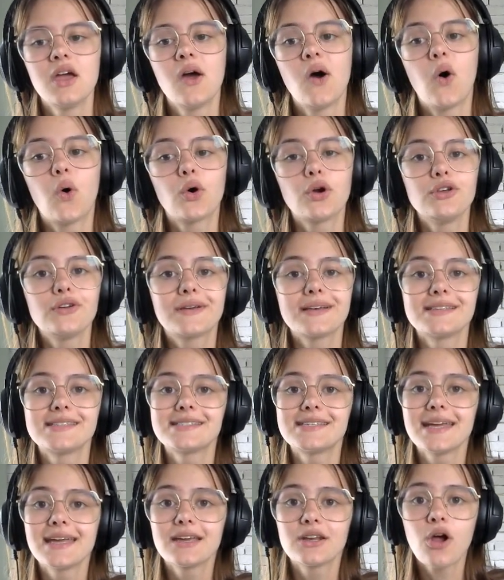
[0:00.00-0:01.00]
Or you can
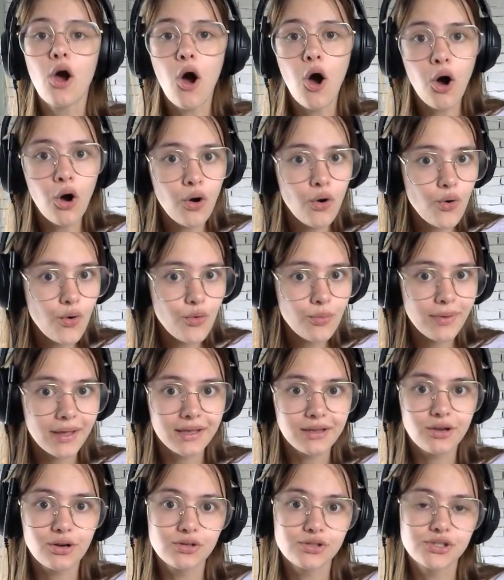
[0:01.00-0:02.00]
stay at home
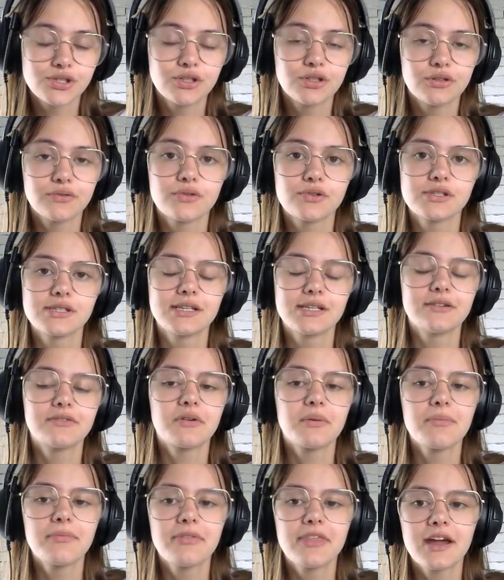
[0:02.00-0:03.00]
and go to university
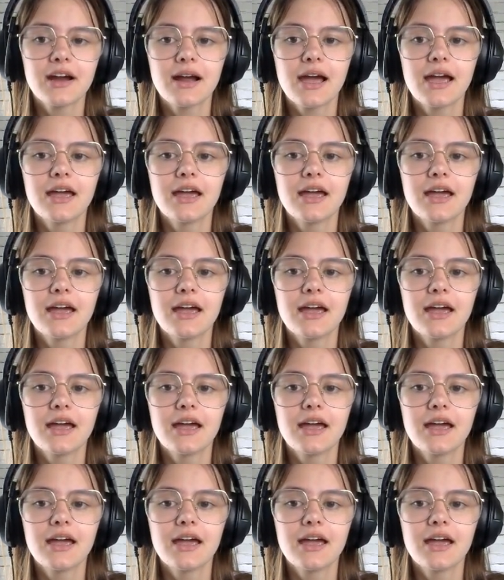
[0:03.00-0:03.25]
from there.